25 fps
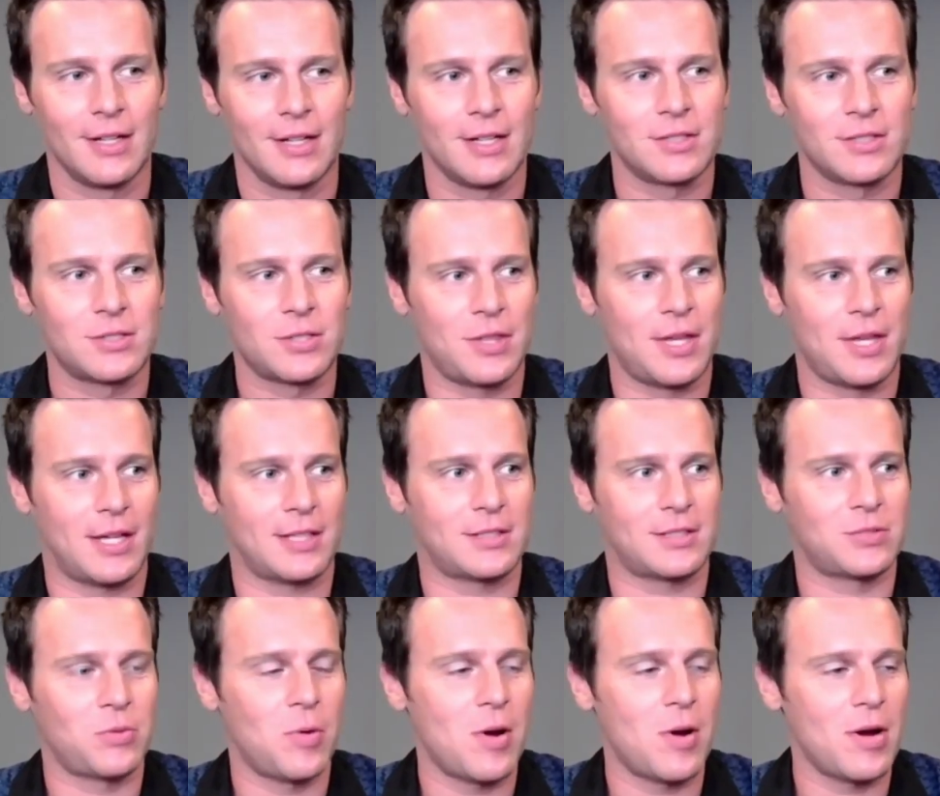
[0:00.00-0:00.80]
so
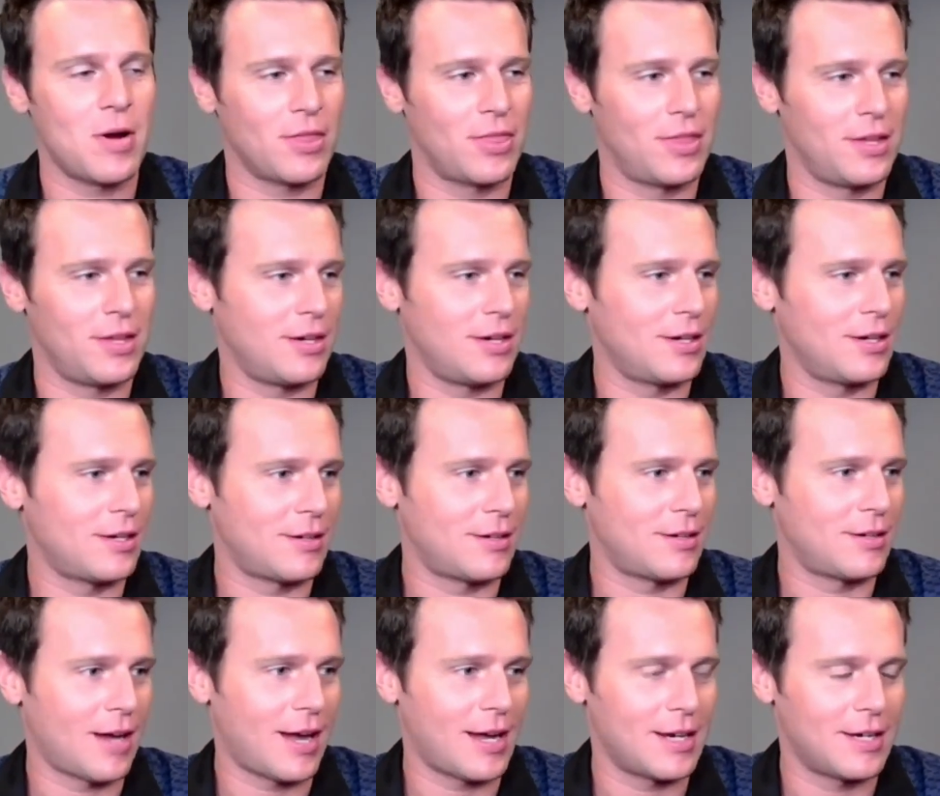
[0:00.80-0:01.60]
that's where the
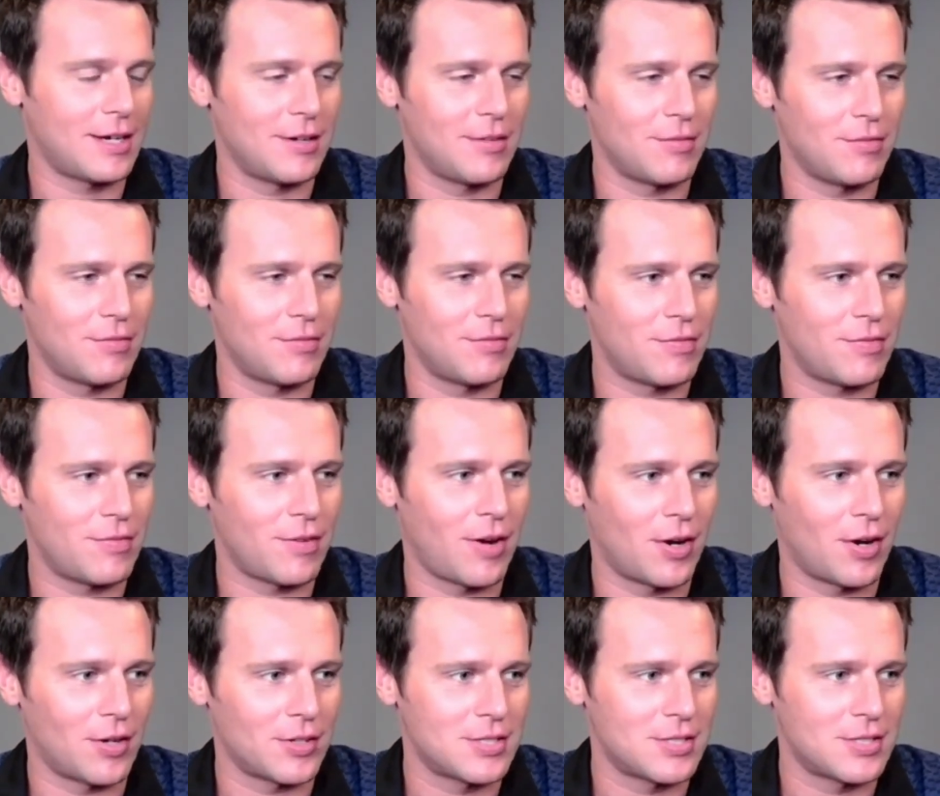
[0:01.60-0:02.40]
kind of
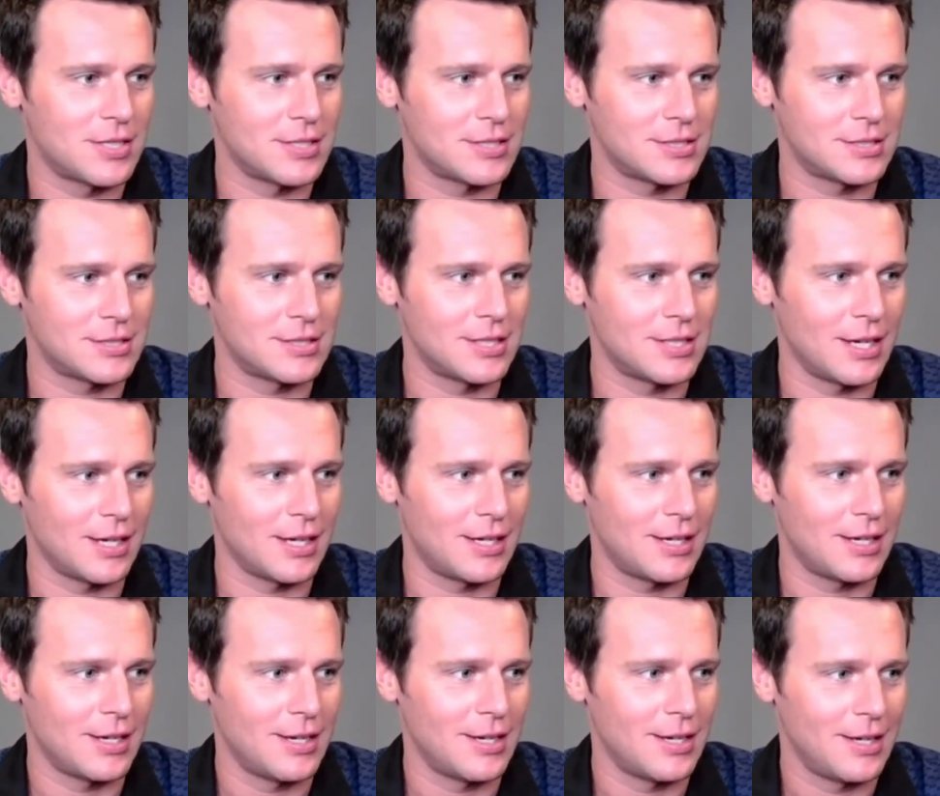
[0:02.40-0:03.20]

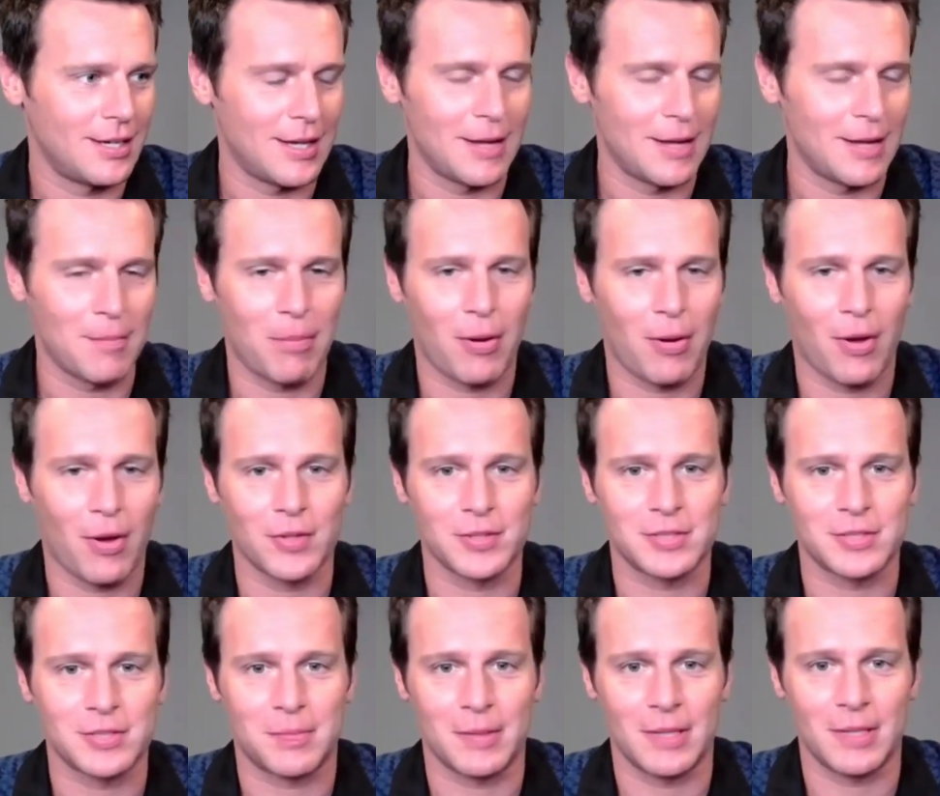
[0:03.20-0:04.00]
artistic
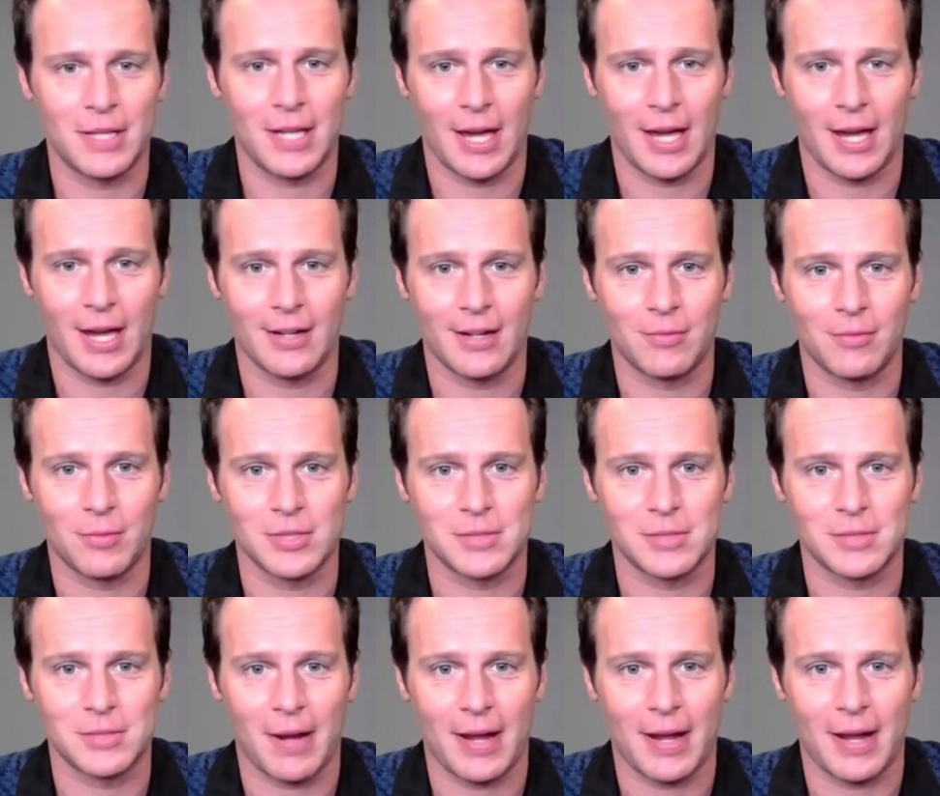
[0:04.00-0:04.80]
impulse began,
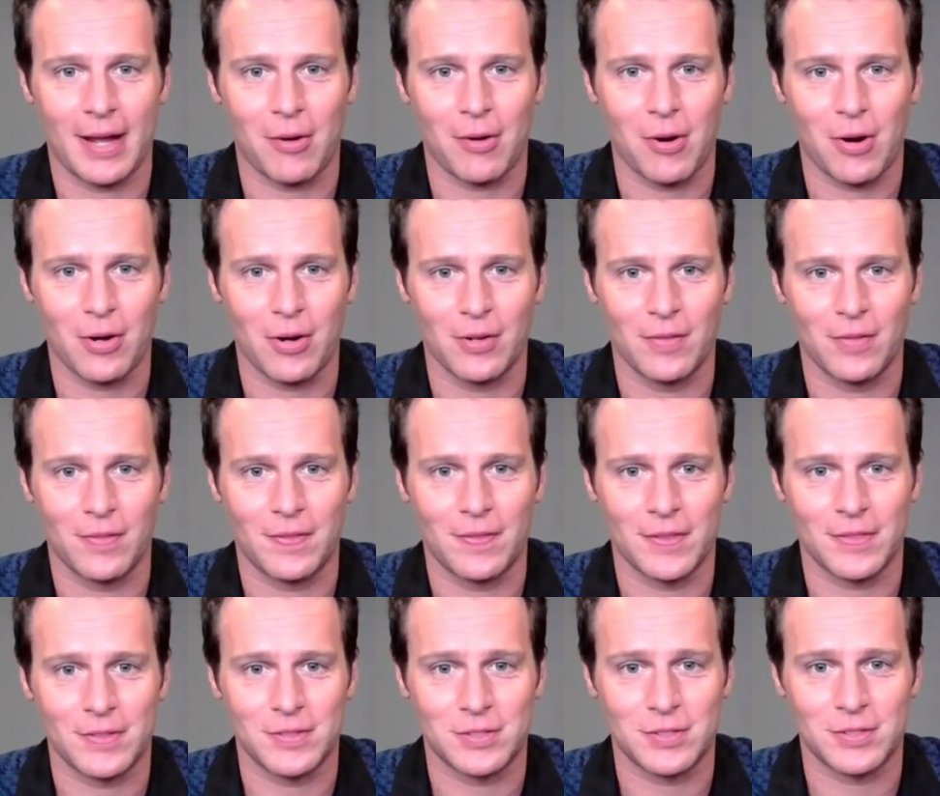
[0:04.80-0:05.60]
was by how hard
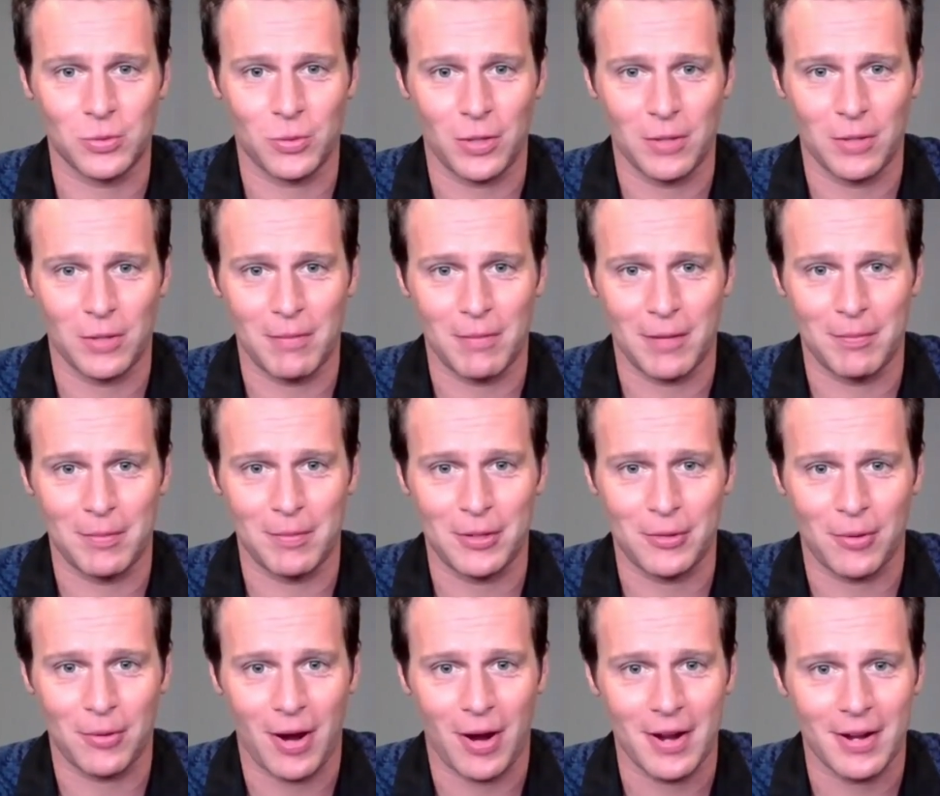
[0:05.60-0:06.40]
the story made me
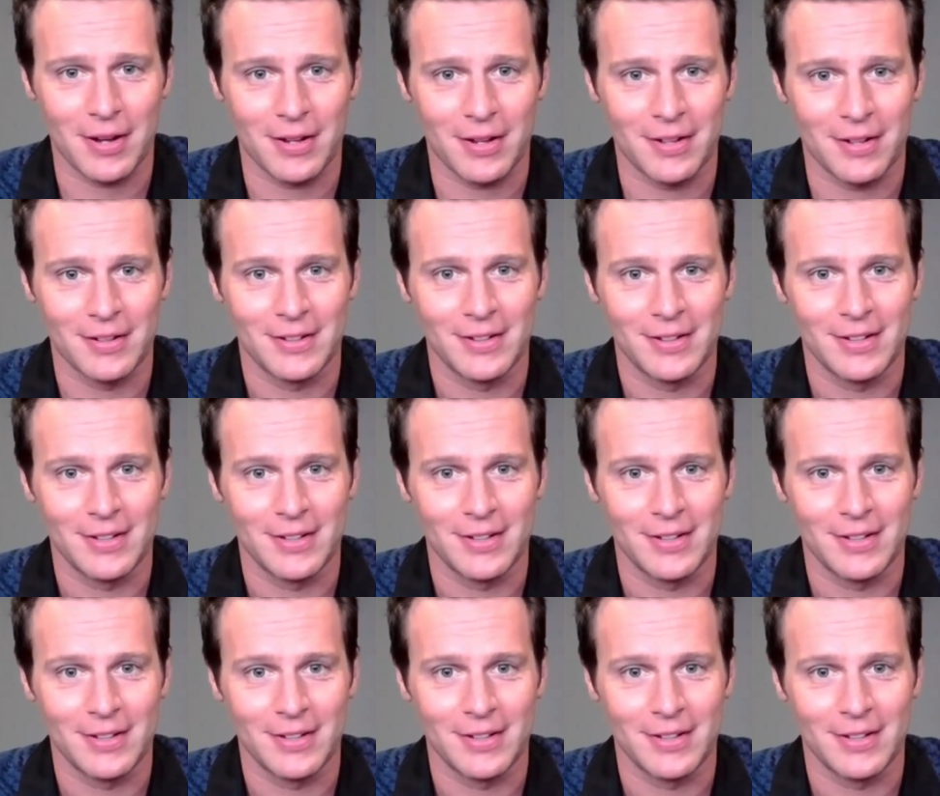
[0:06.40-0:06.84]
cry.